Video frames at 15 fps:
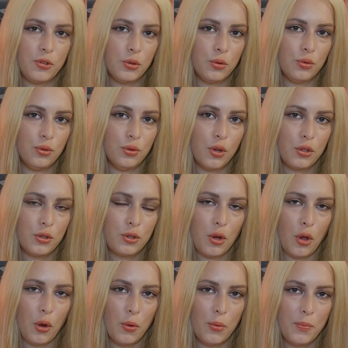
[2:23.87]
you do not
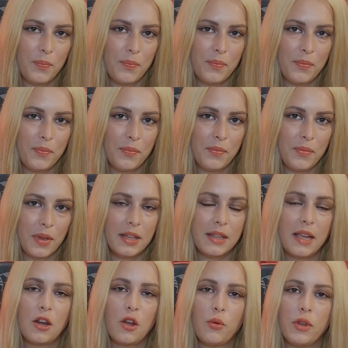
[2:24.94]
know, and
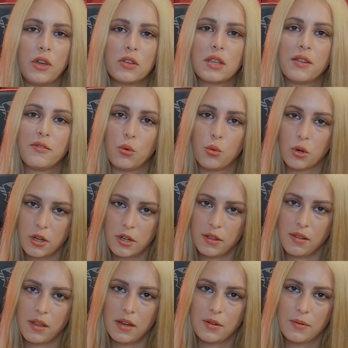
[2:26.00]
I know because I've worked
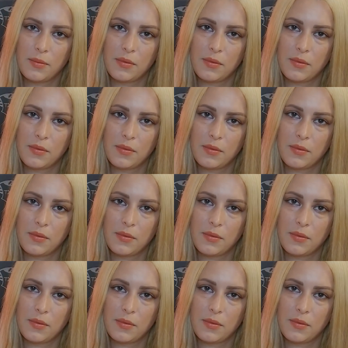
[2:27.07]
there,